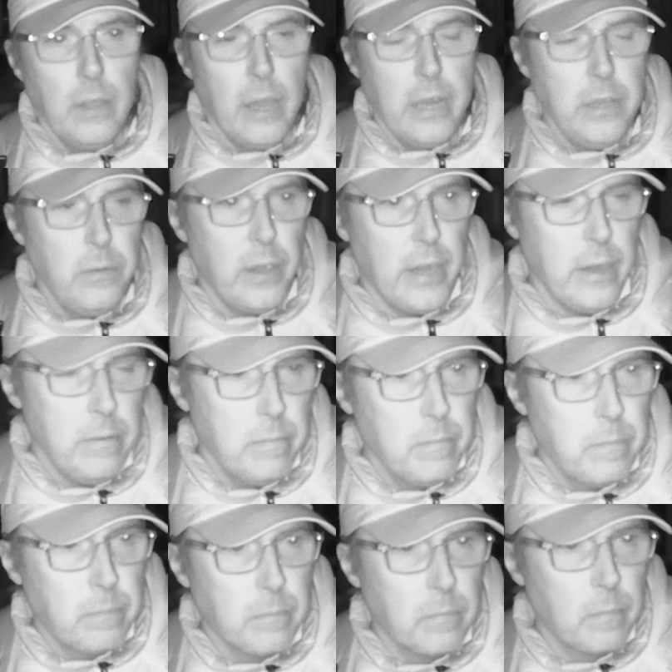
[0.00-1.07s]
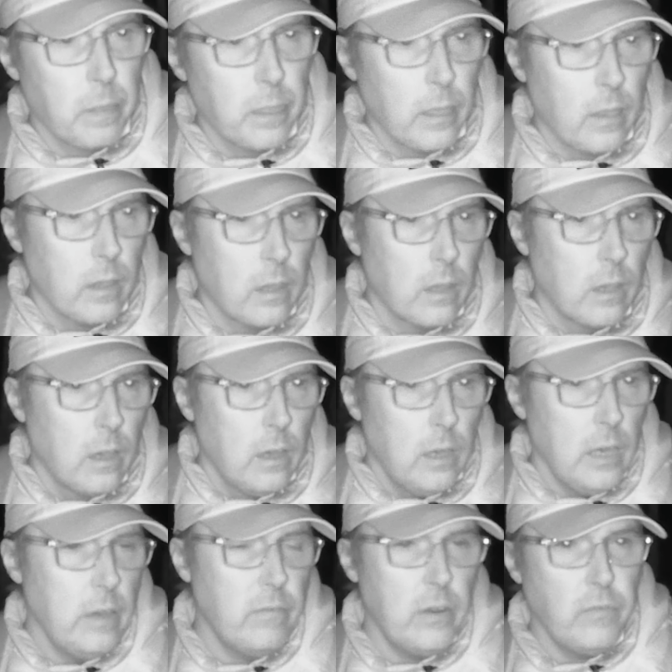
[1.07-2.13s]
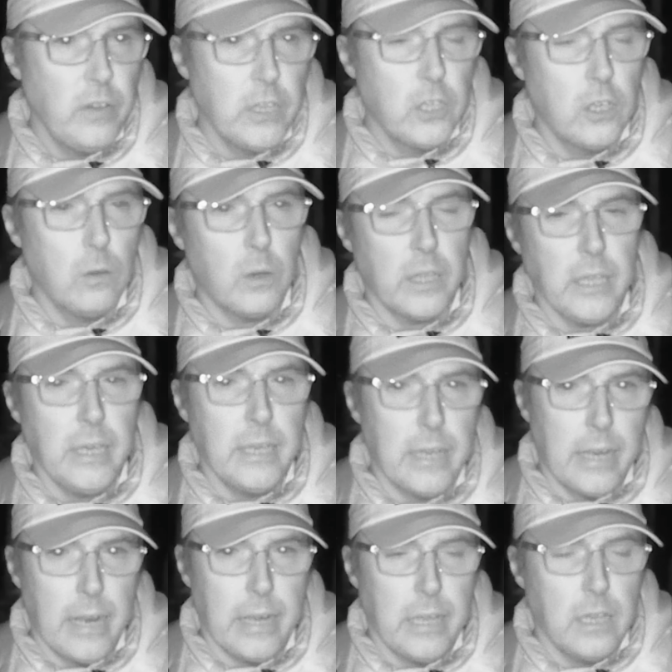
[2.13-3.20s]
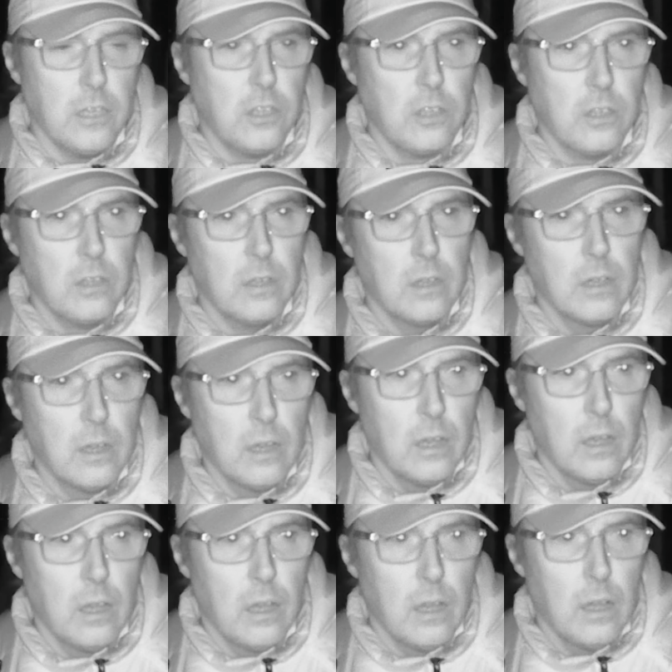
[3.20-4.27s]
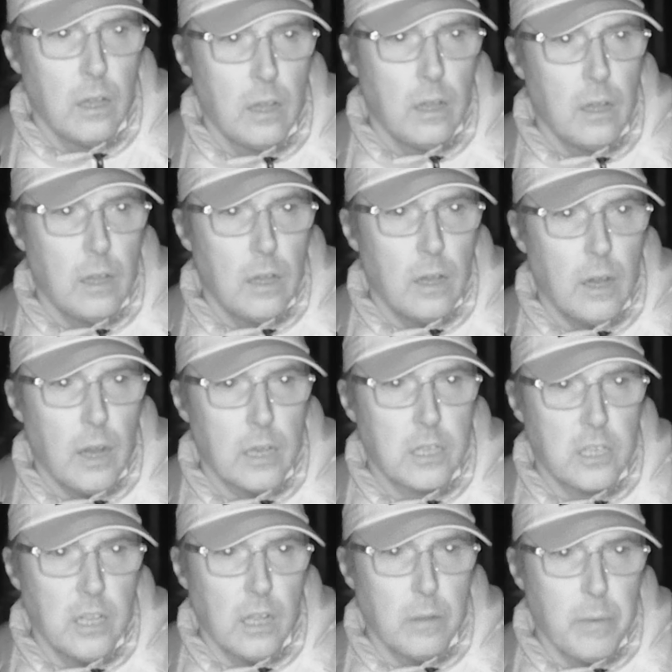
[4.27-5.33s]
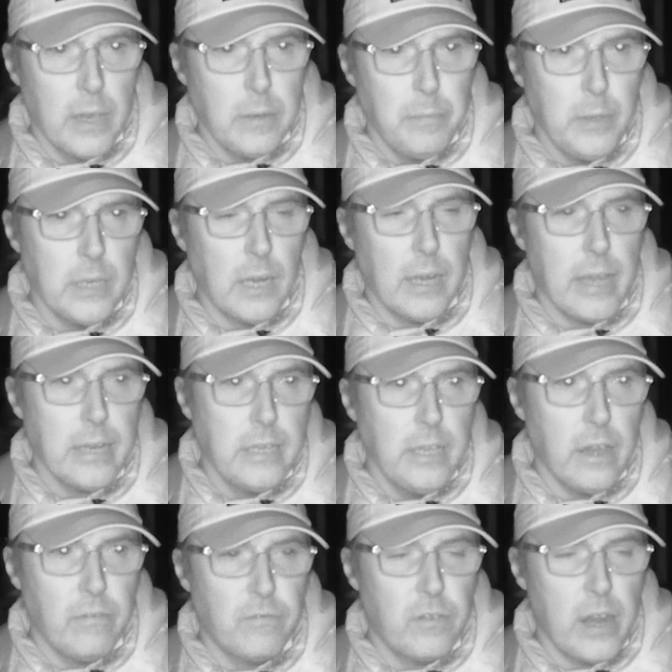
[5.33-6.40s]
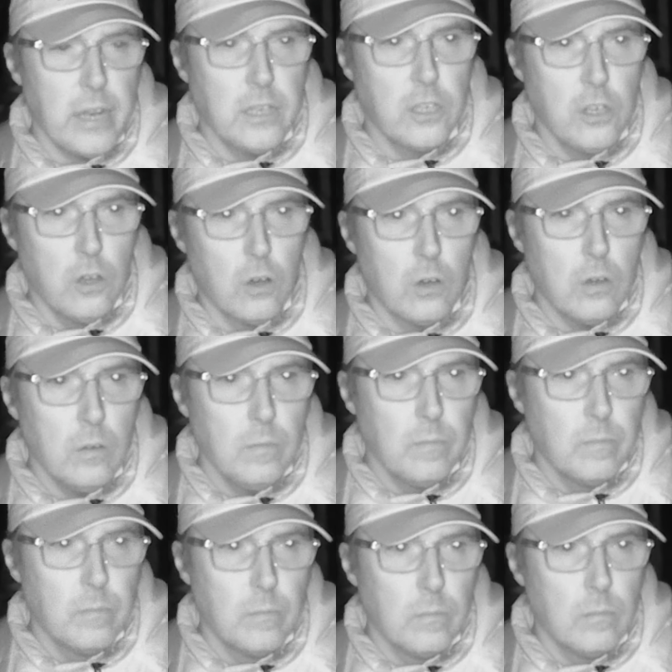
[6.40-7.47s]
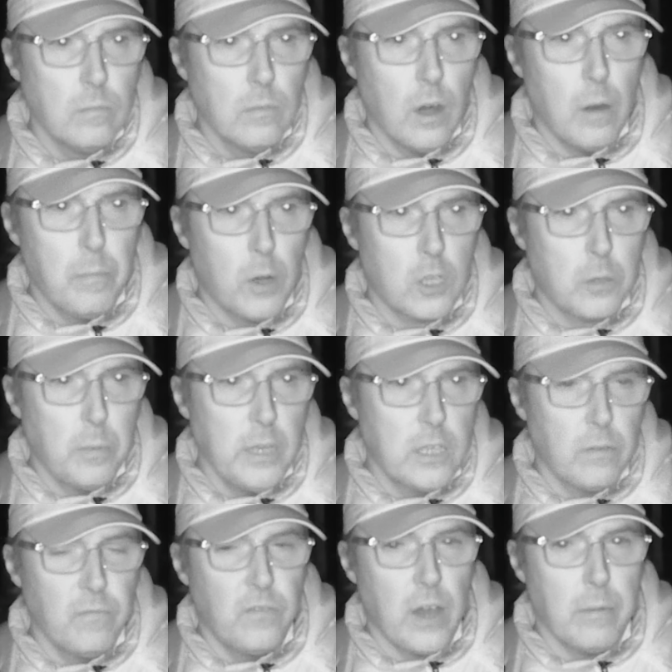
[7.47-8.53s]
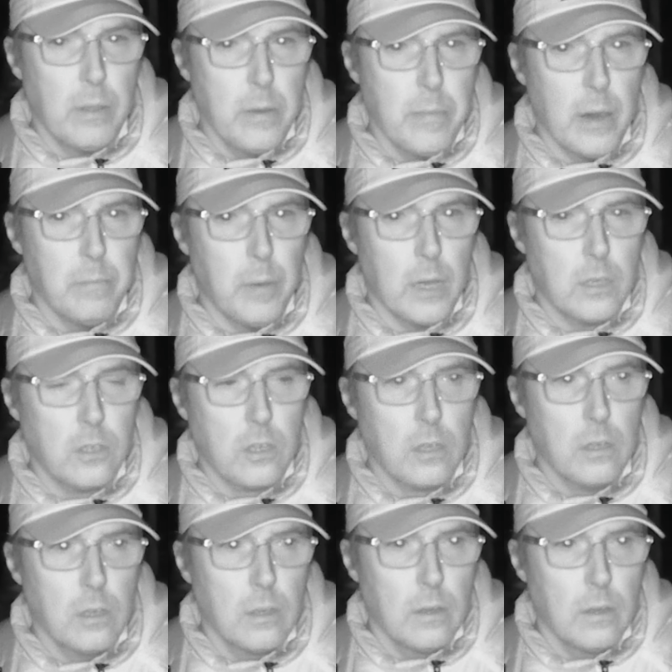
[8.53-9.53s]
Anyway, even if you don't know what the internet is, I still might be to let your friends know, or possibly some family members,